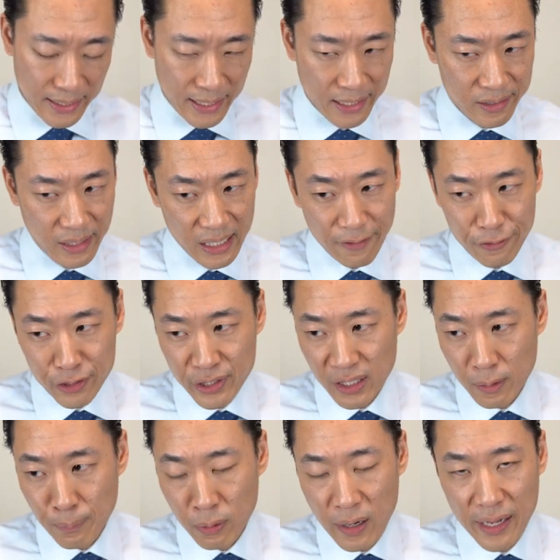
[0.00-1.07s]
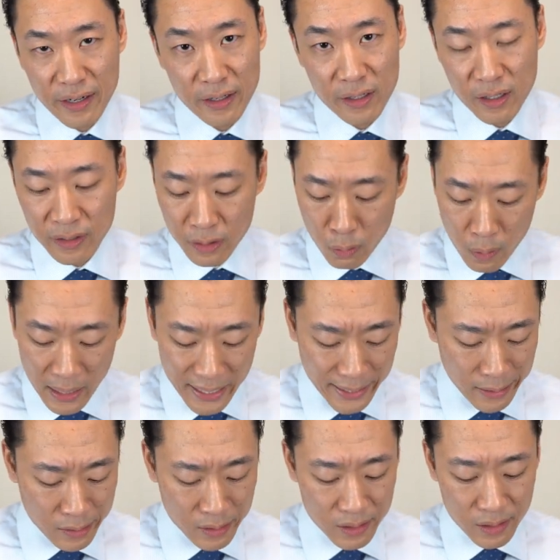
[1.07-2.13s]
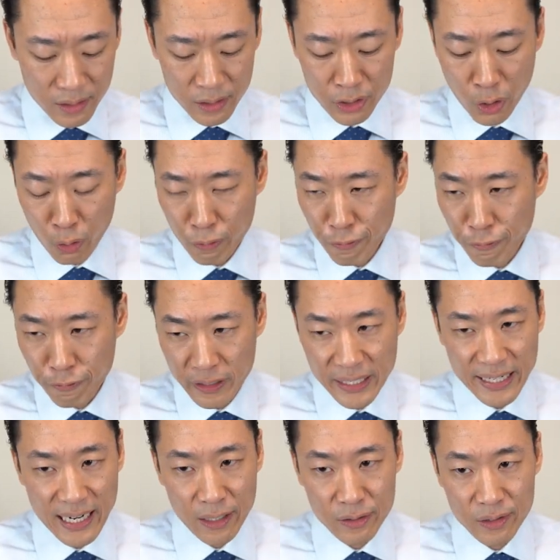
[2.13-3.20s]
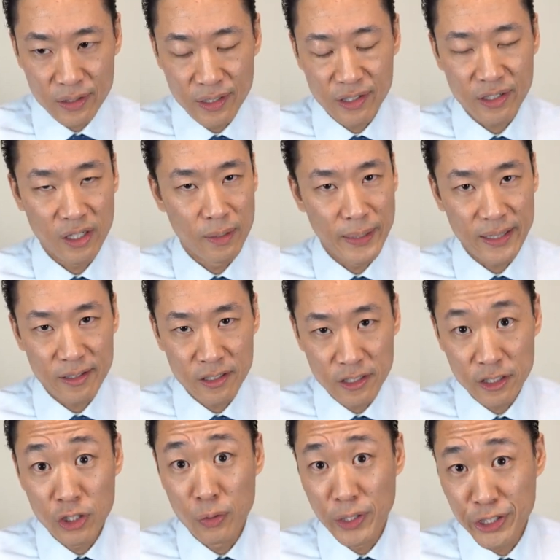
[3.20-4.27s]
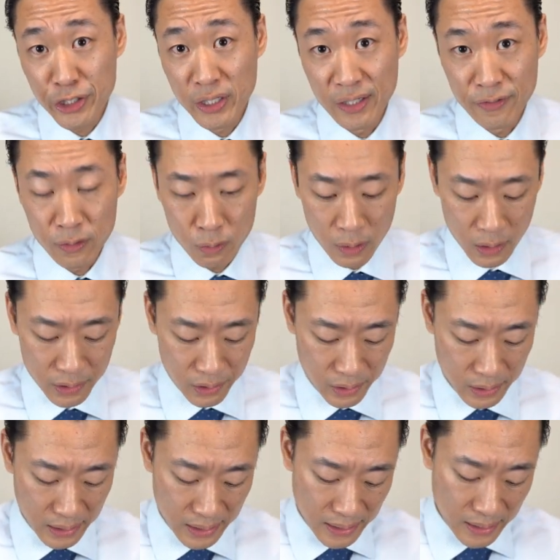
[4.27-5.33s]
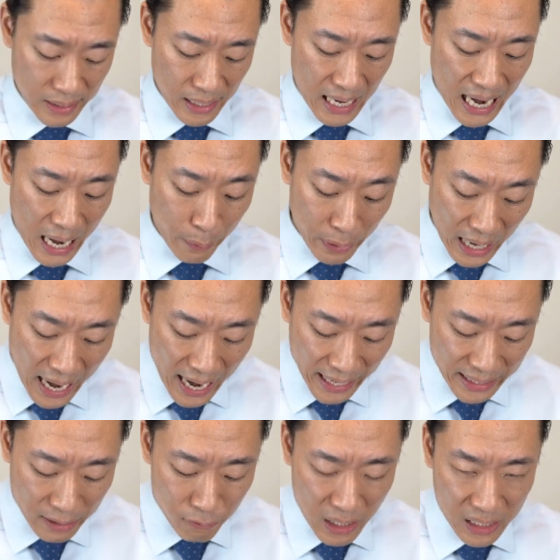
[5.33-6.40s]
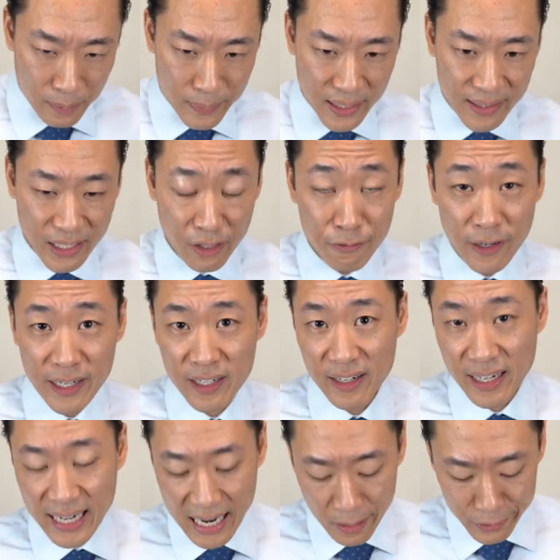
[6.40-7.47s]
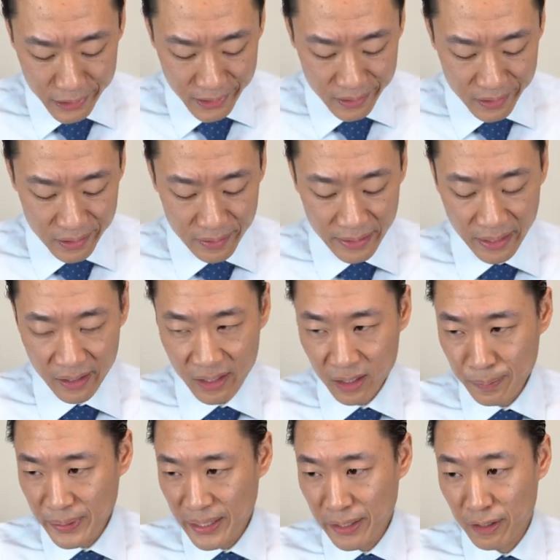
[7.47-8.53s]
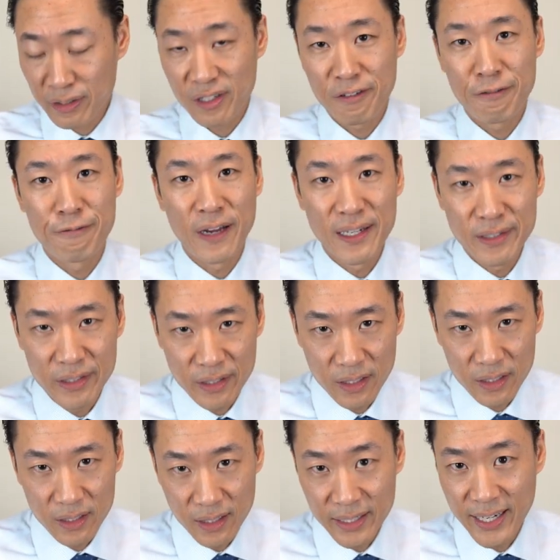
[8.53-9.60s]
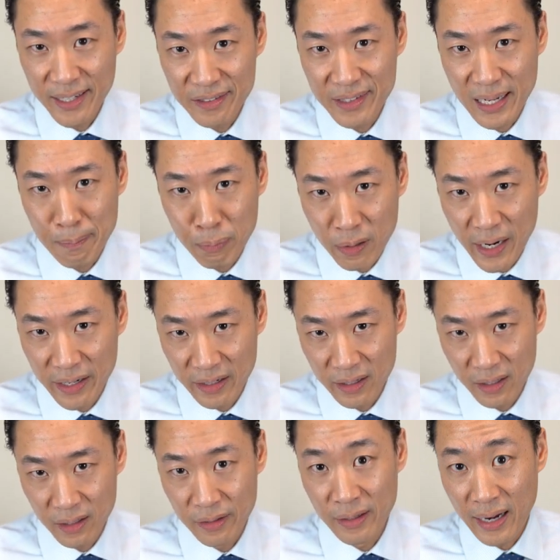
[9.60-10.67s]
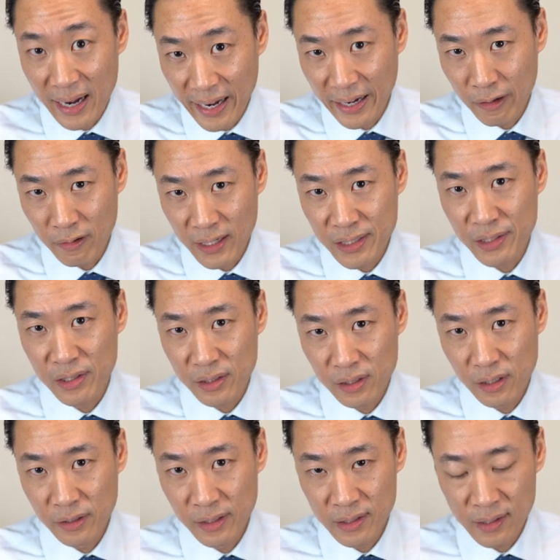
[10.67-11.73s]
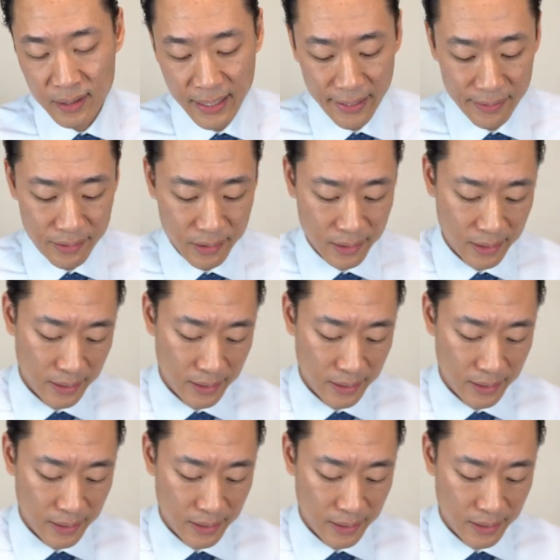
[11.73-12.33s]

It's like if you see a predator in the wild, don't freak out. It's going to make the situation even worse. I would highly recommend that you find an accountant. They're going to be your defender against that predator, the IRS or the state.